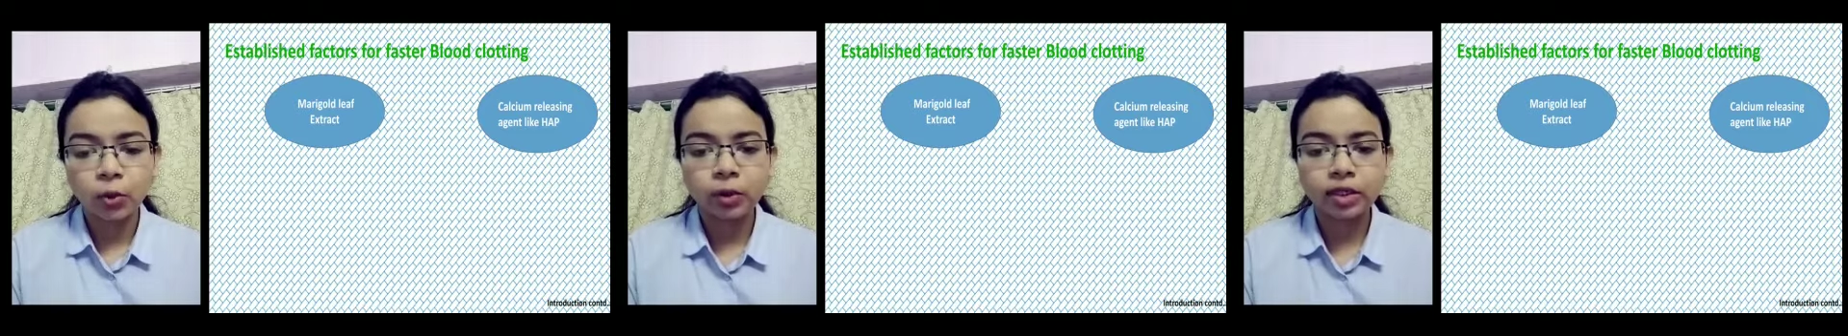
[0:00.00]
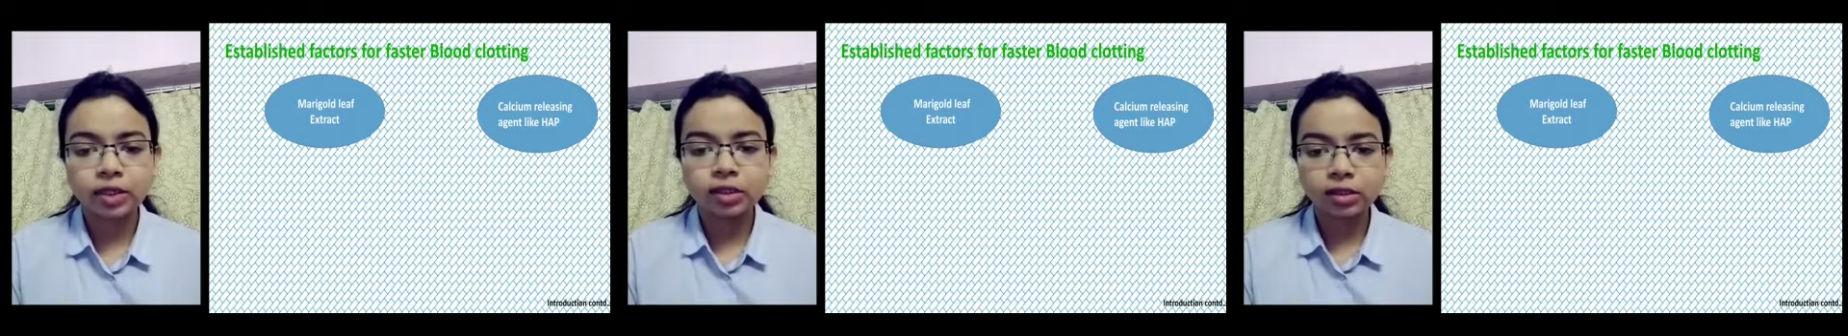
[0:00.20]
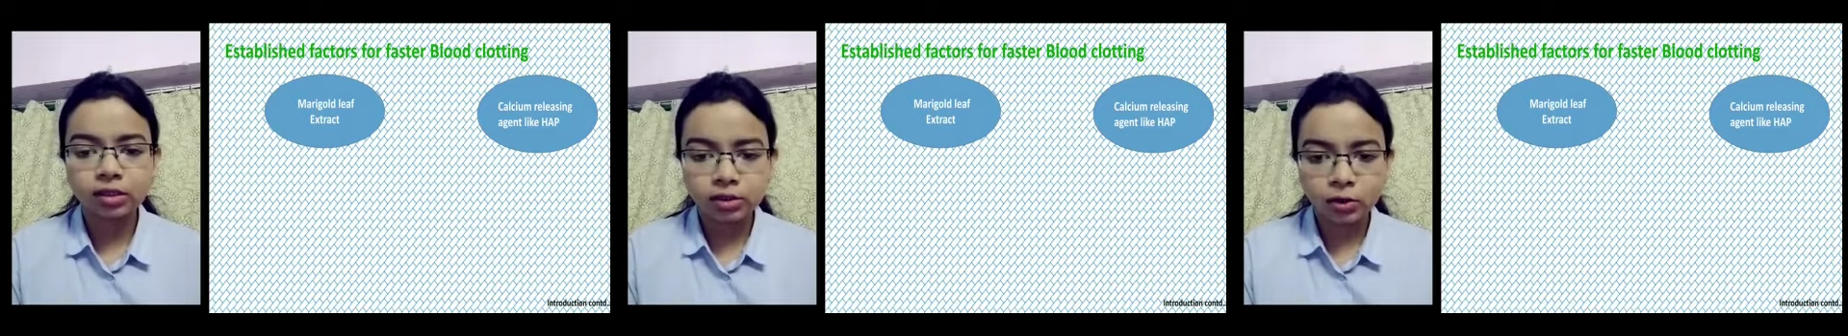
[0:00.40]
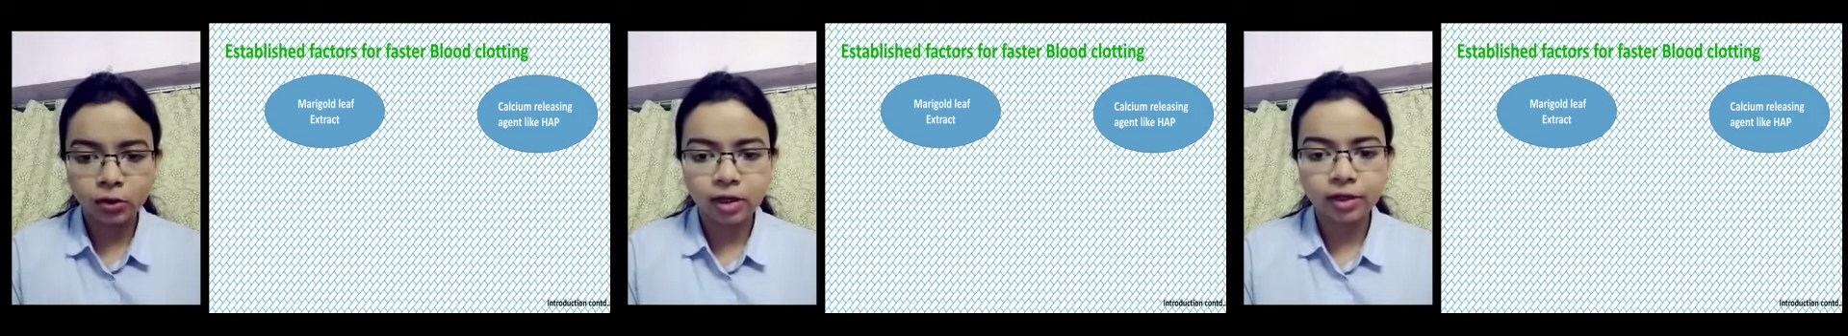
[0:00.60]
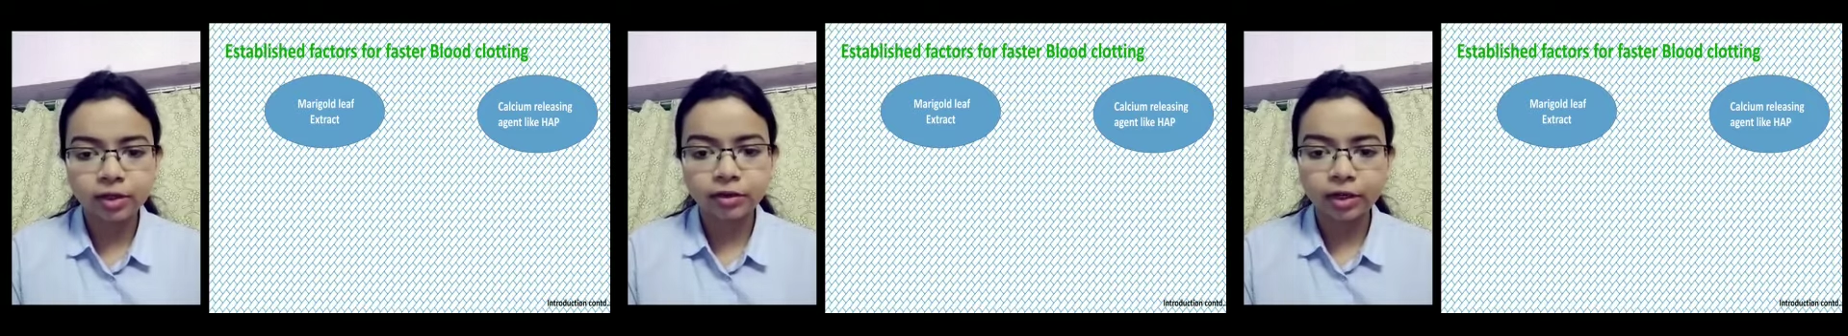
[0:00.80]
which is a
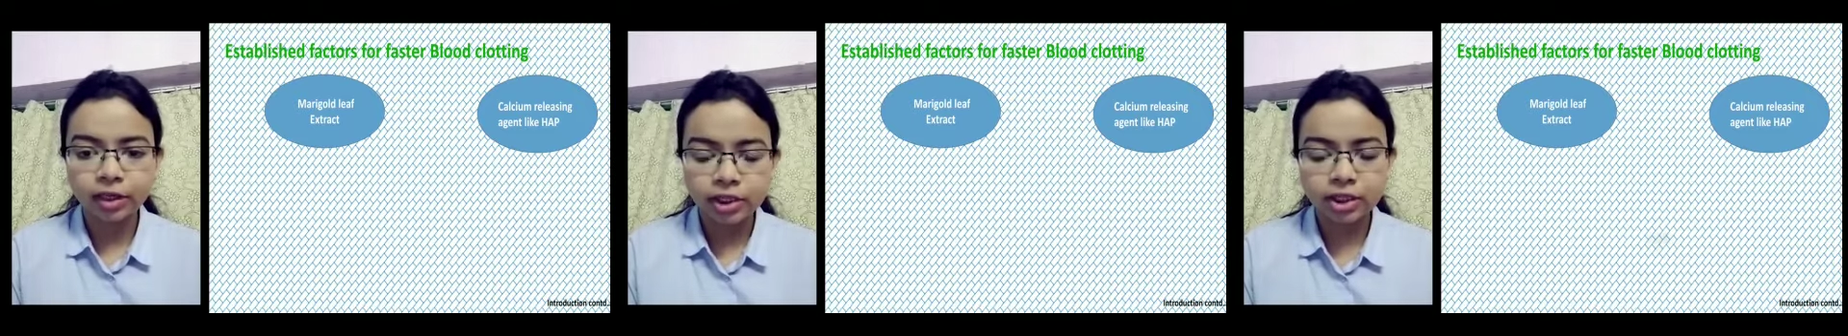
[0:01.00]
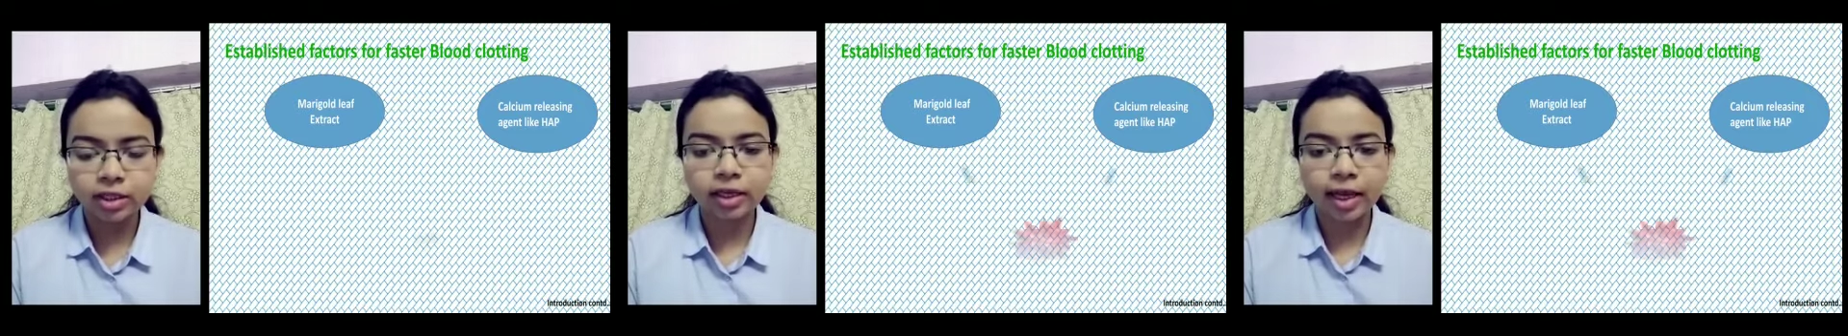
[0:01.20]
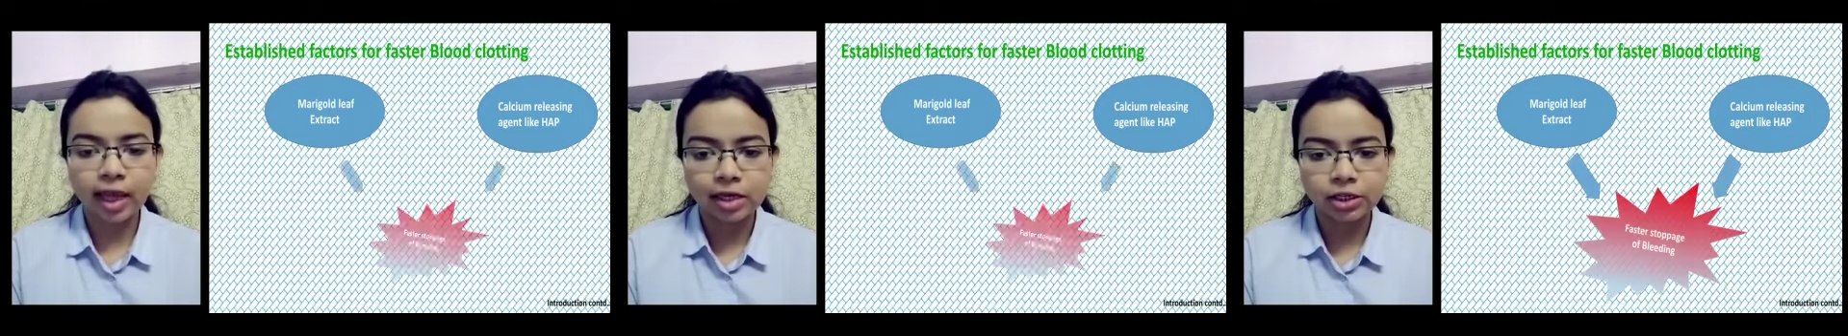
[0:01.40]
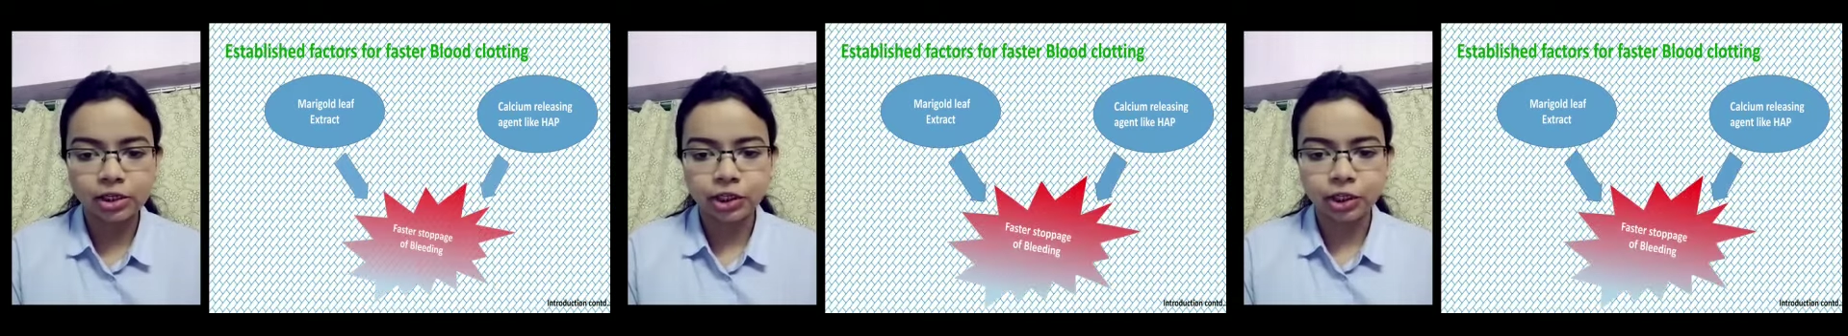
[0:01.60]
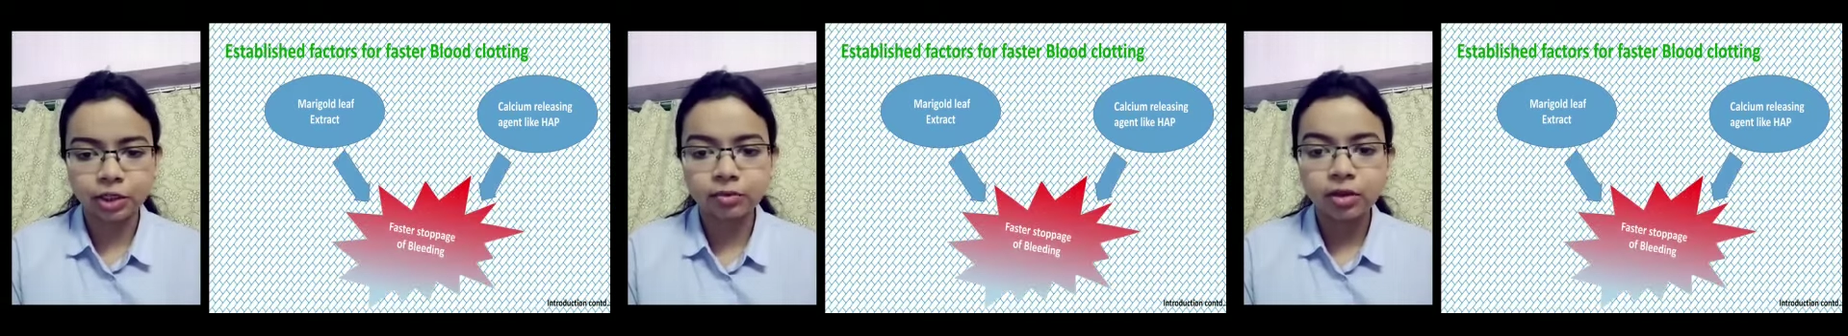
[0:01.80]
salt rich in
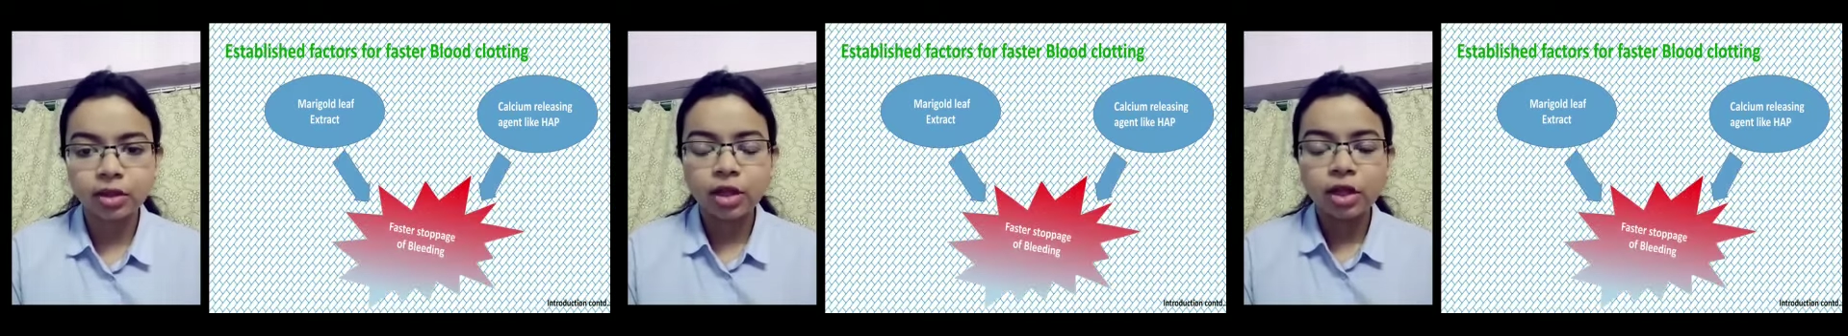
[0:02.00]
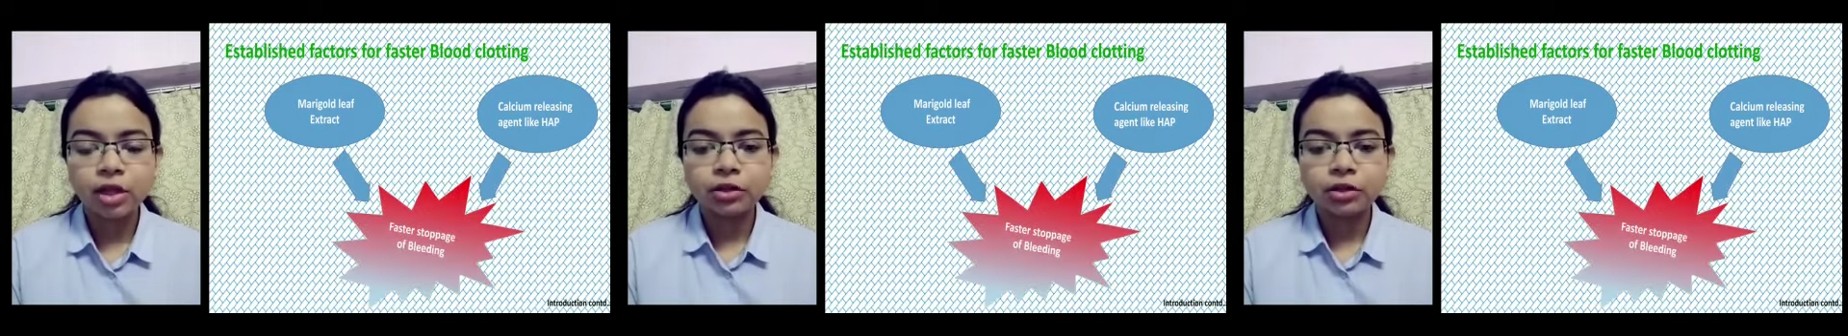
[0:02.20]
calcium,